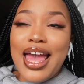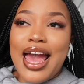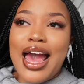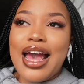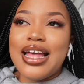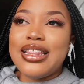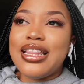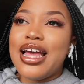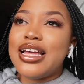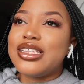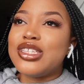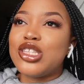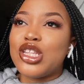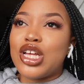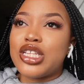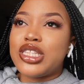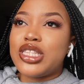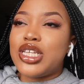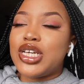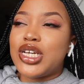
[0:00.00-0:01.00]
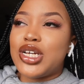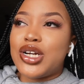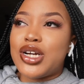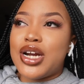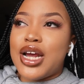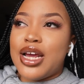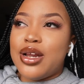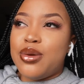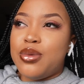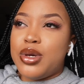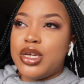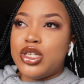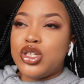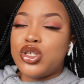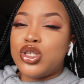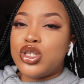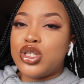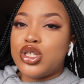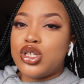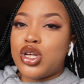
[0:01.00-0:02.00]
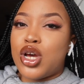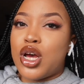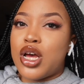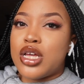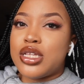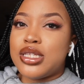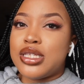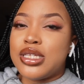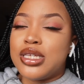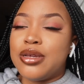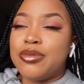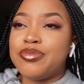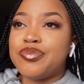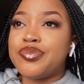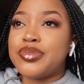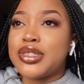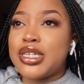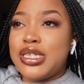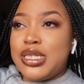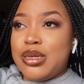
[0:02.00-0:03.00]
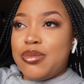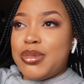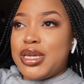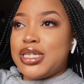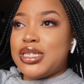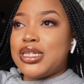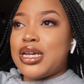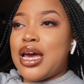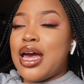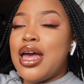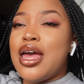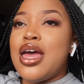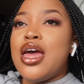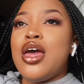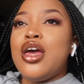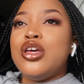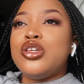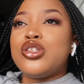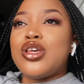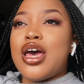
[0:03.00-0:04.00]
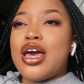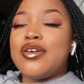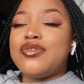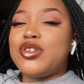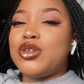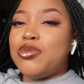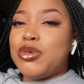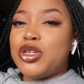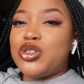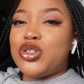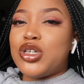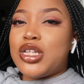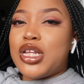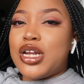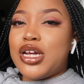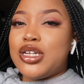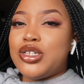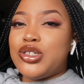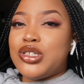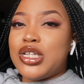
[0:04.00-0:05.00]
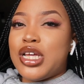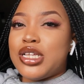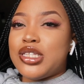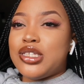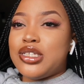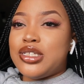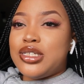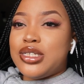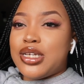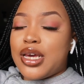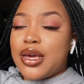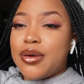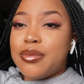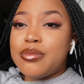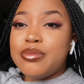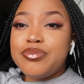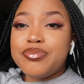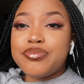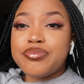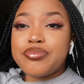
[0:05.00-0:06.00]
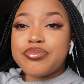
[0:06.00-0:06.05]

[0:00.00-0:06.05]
and that's not the right way to start the semester, so I have to make sure that I do that today.